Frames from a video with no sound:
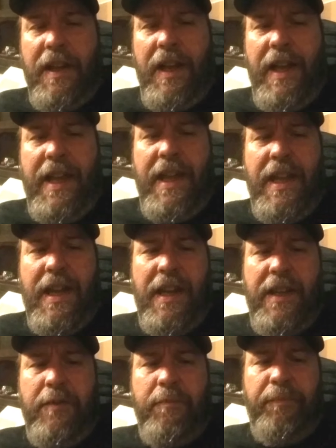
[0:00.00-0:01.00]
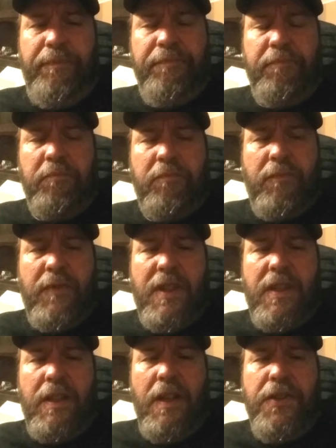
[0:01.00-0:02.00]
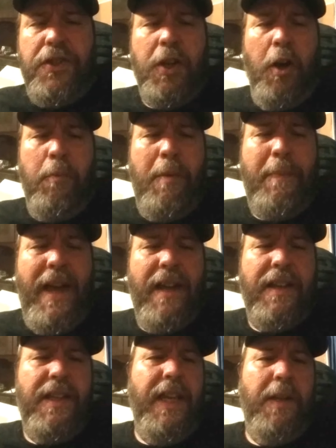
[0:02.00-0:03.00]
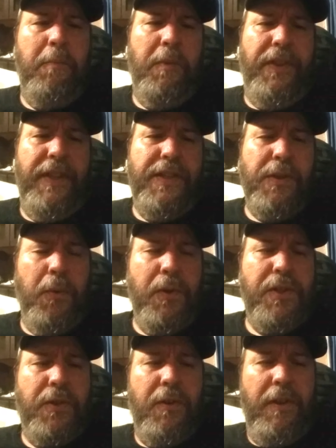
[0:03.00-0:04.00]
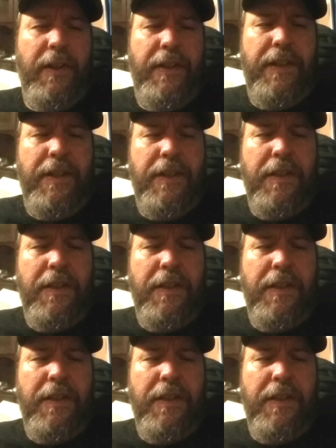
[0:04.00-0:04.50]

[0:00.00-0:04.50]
And she called me back again with this horse crud